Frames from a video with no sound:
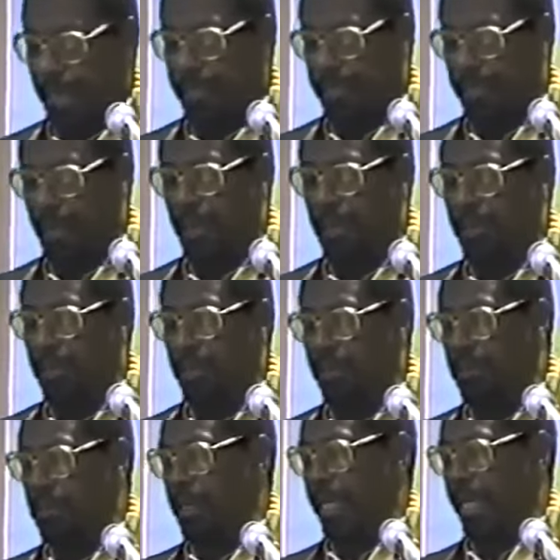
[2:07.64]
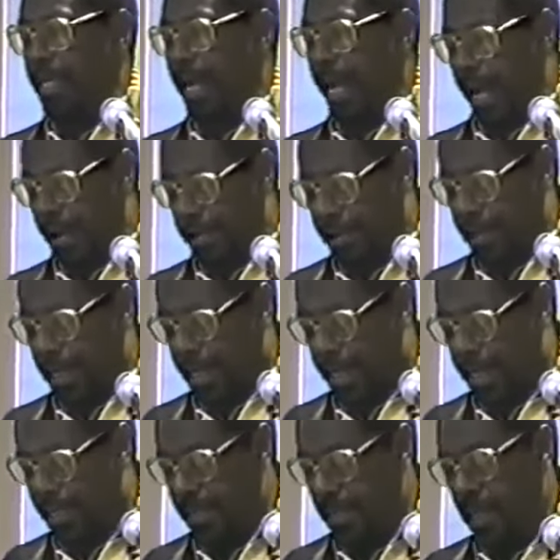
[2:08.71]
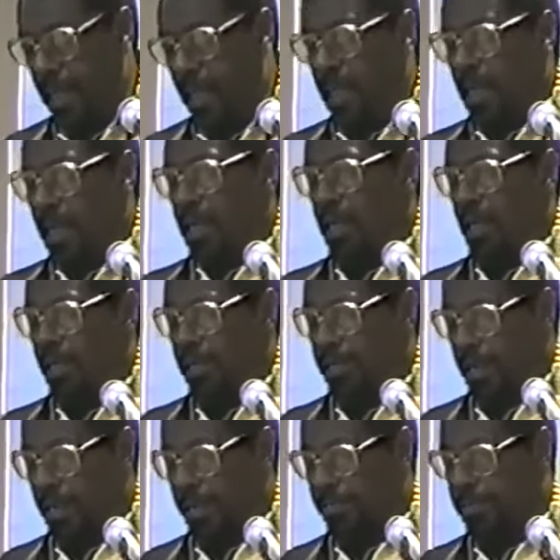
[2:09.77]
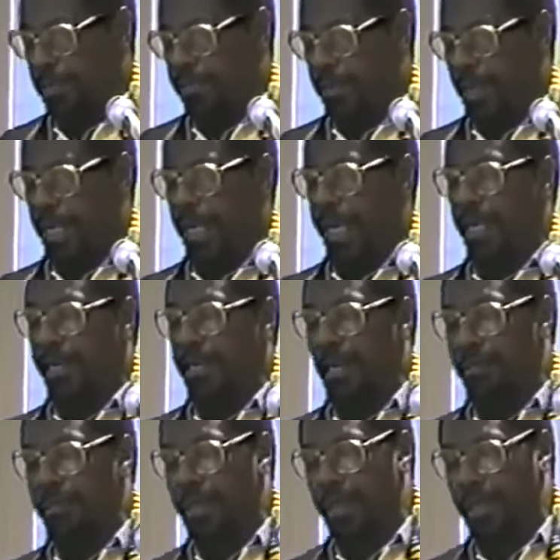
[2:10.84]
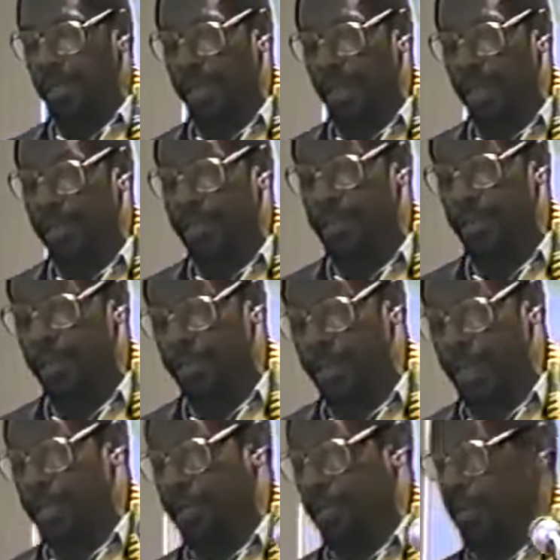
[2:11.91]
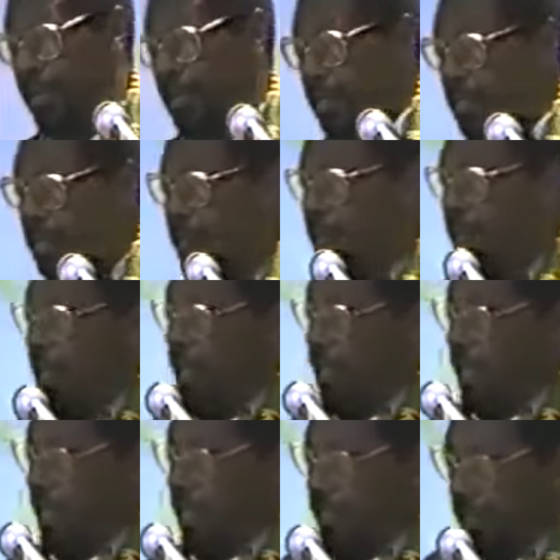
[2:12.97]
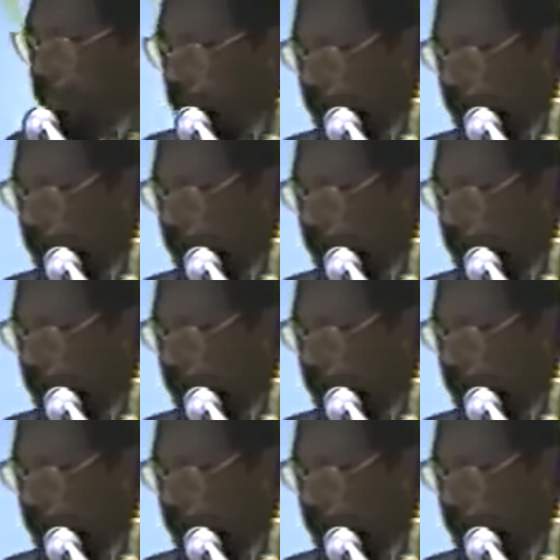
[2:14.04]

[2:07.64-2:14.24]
to basically do an outline in terms of our economic situation and in